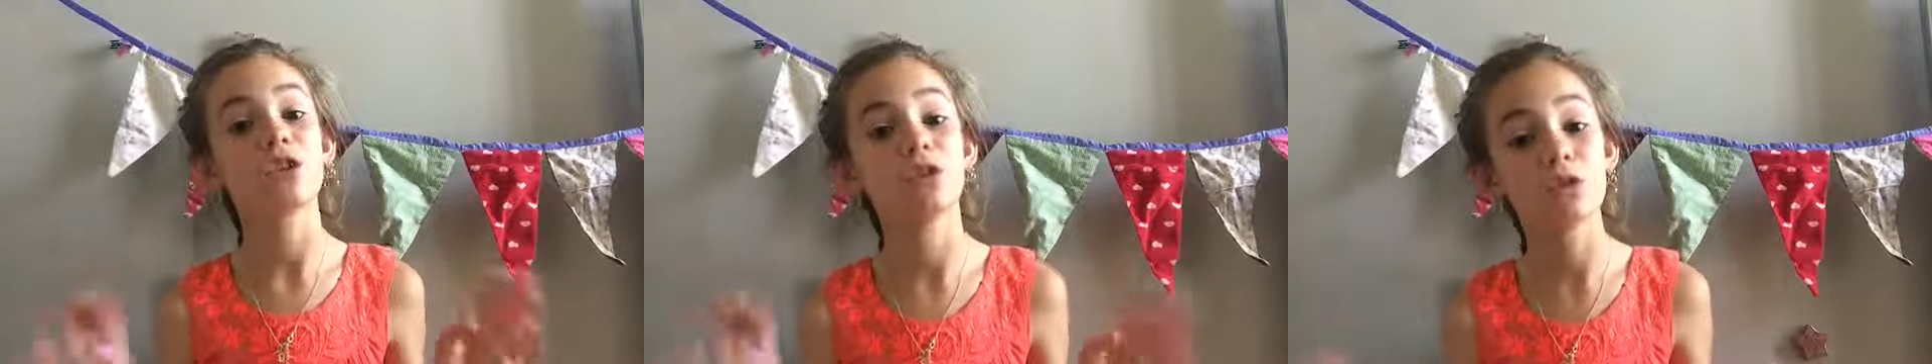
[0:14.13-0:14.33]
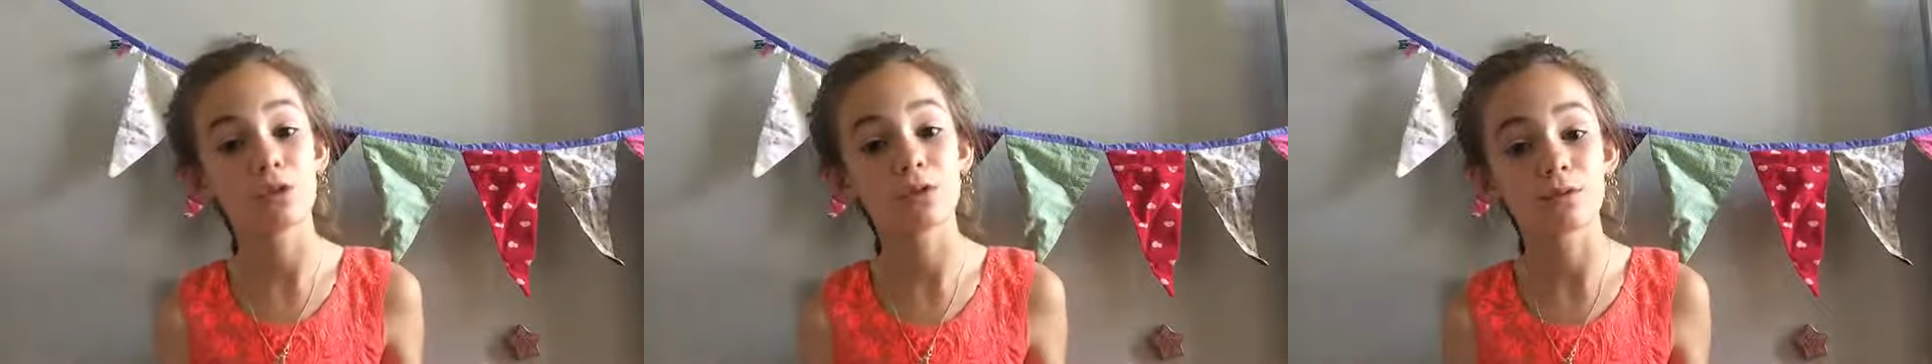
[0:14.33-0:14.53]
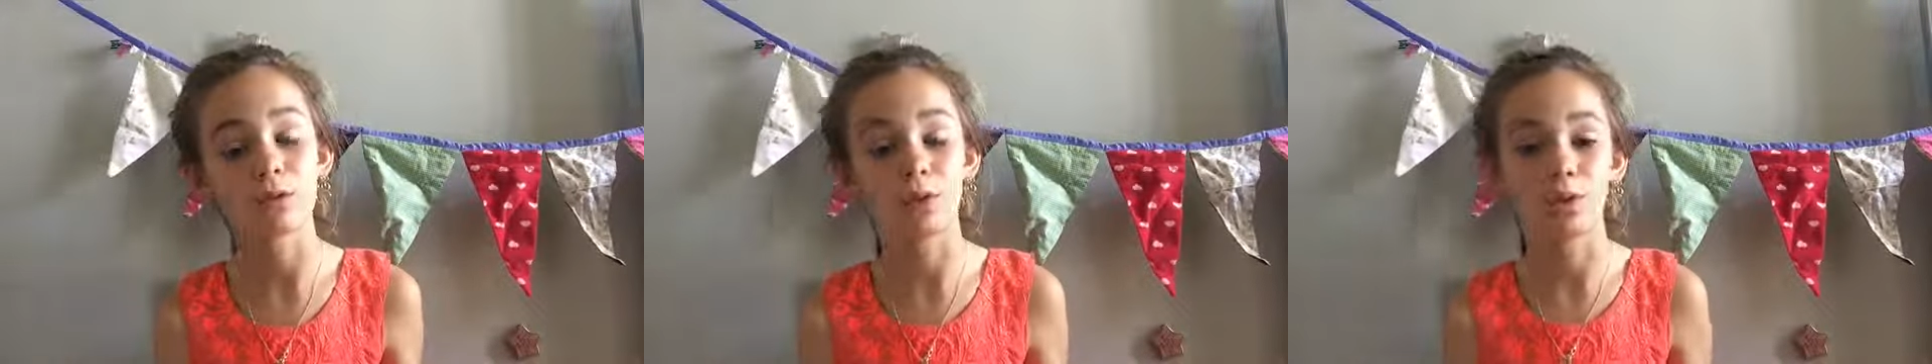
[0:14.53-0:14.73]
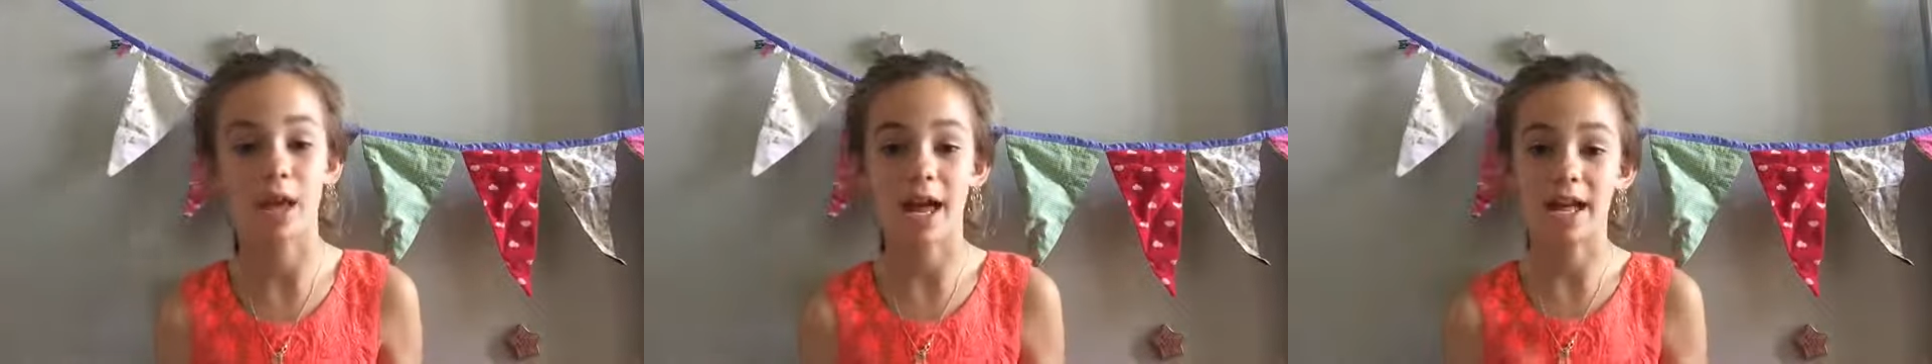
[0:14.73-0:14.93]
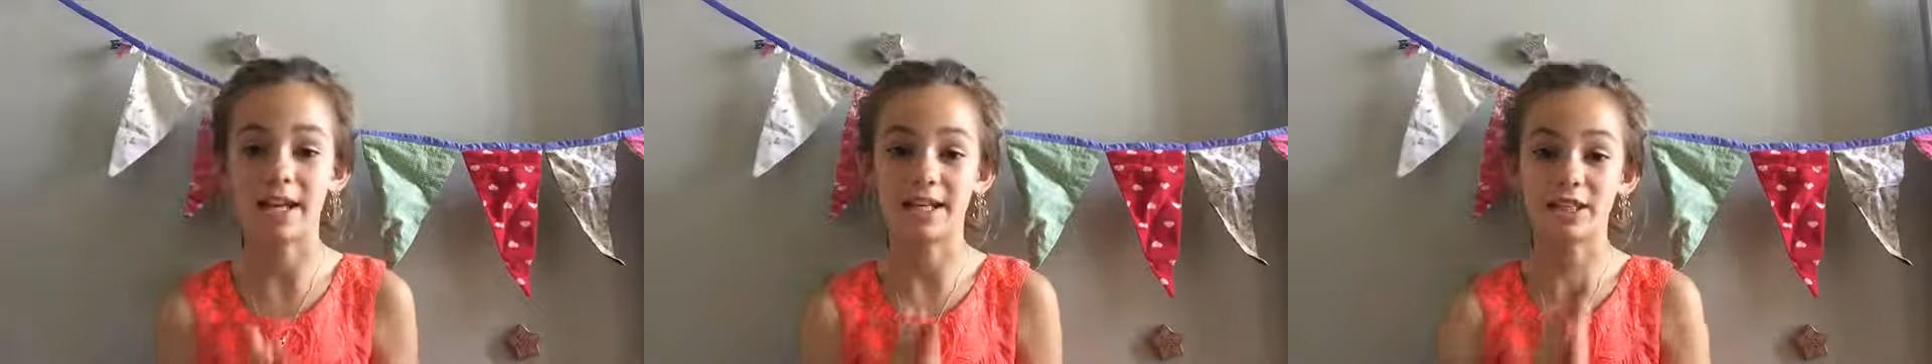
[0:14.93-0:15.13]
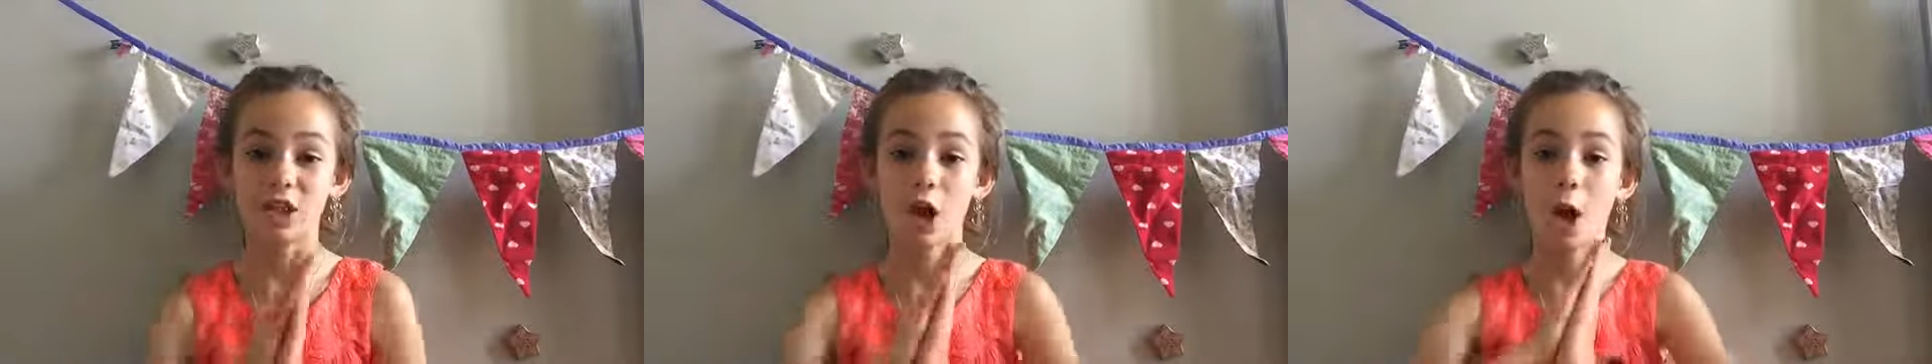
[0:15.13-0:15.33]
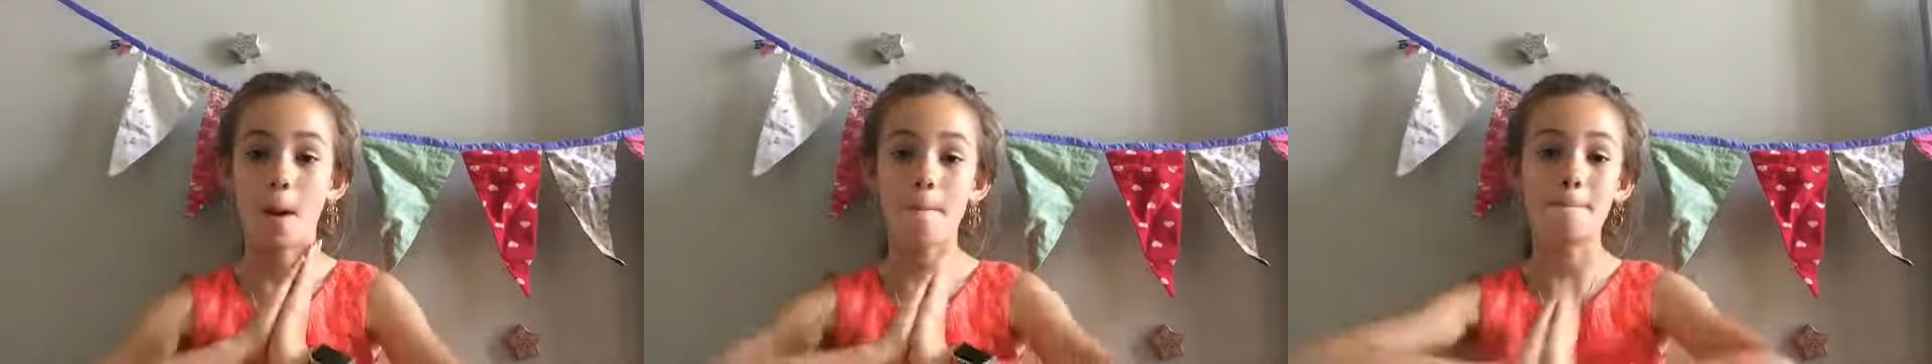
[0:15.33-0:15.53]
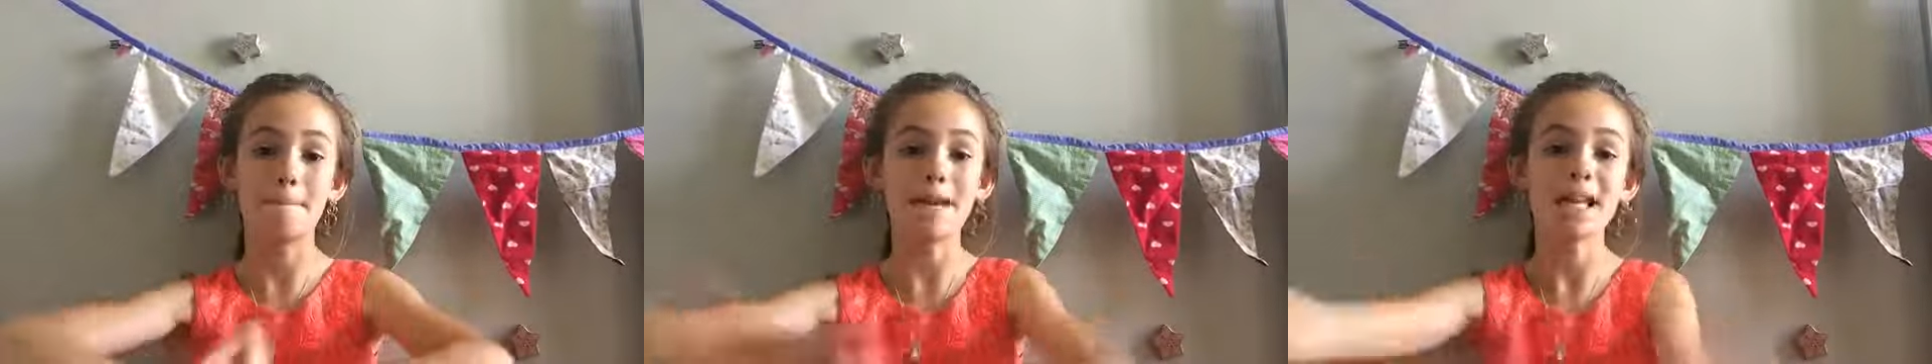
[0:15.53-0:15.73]
useful and
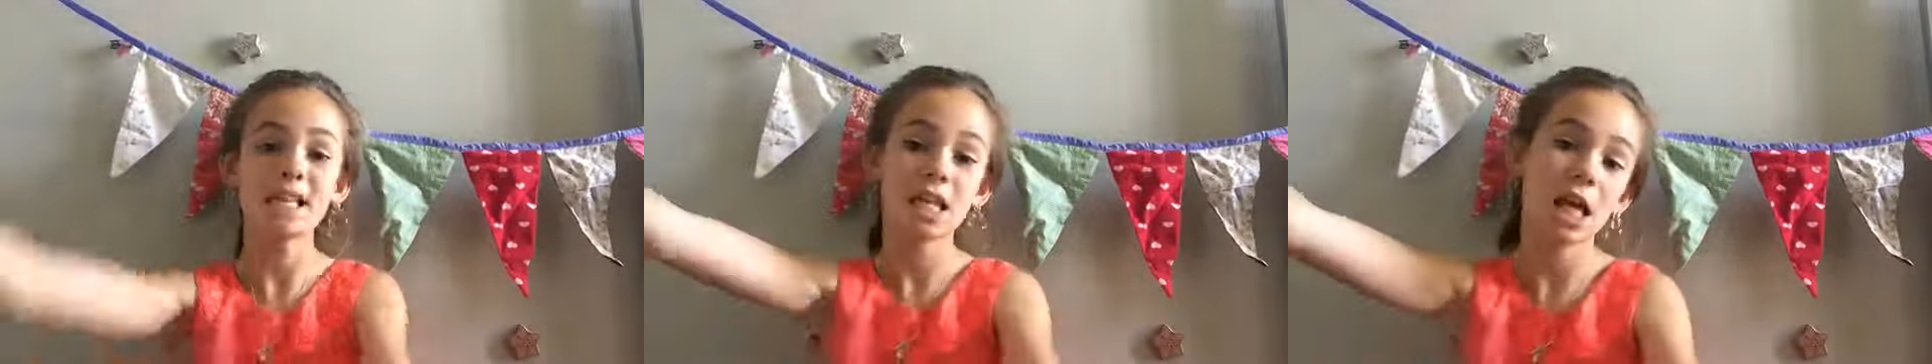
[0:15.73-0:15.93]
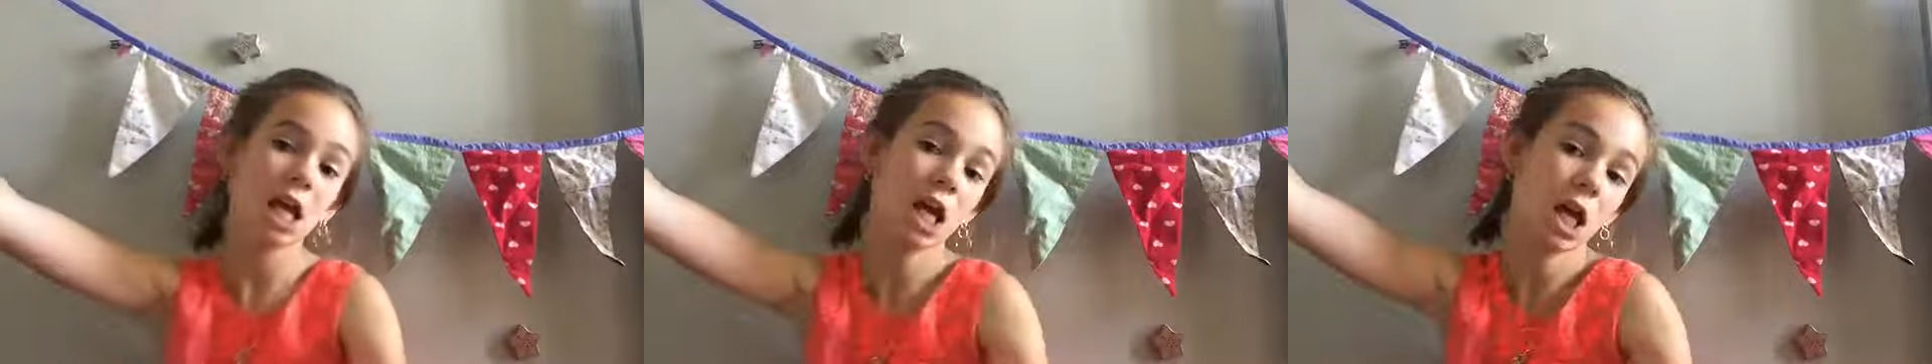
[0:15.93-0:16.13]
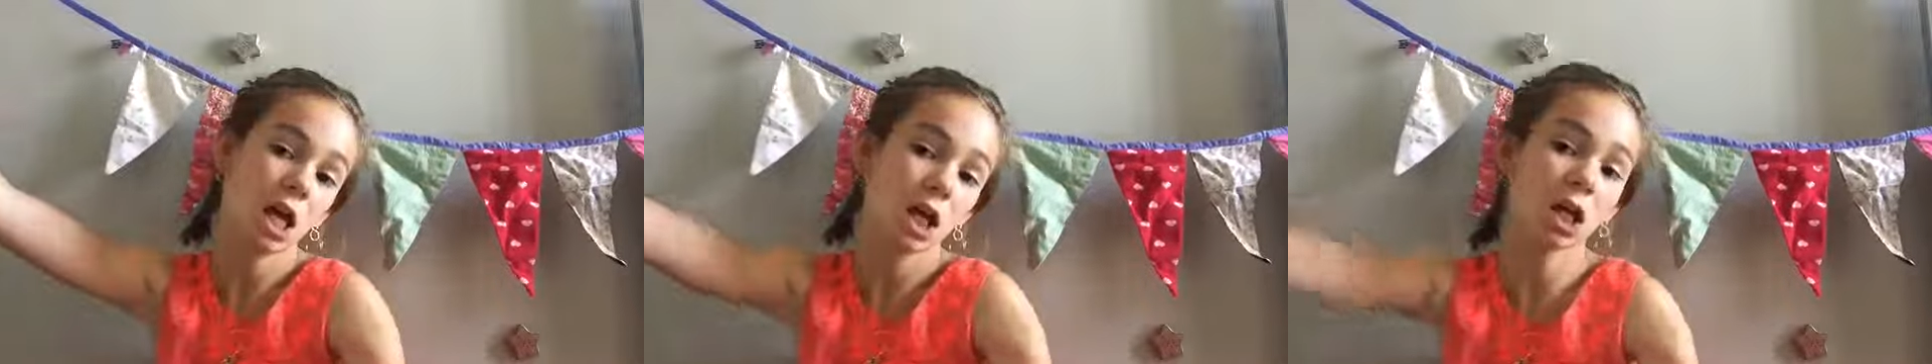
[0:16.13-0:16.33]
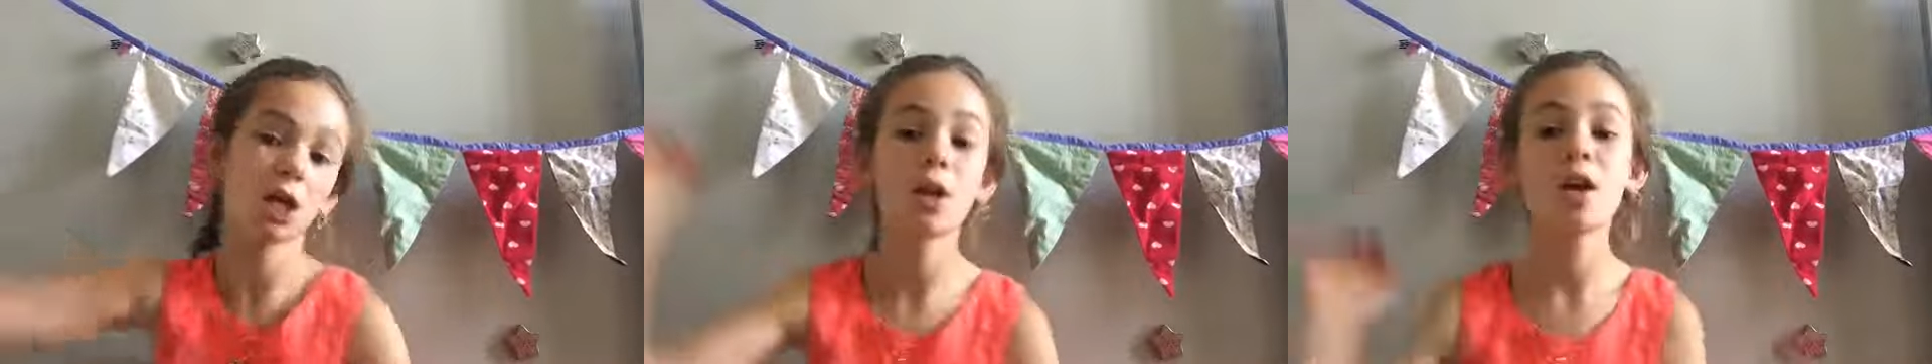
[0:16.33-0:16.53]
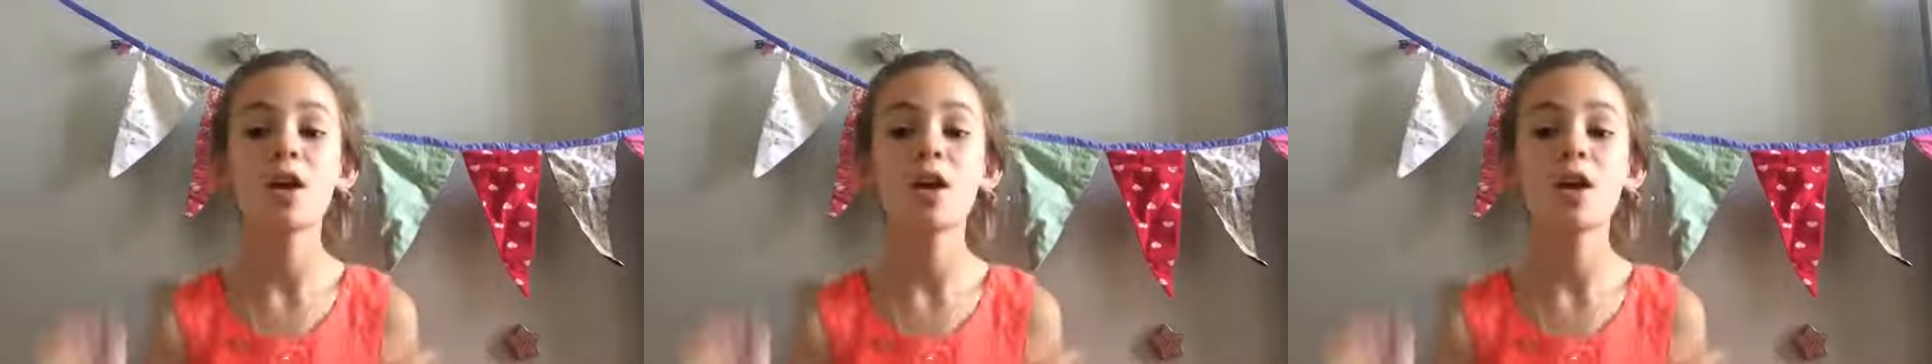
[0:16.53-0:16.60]
amazing.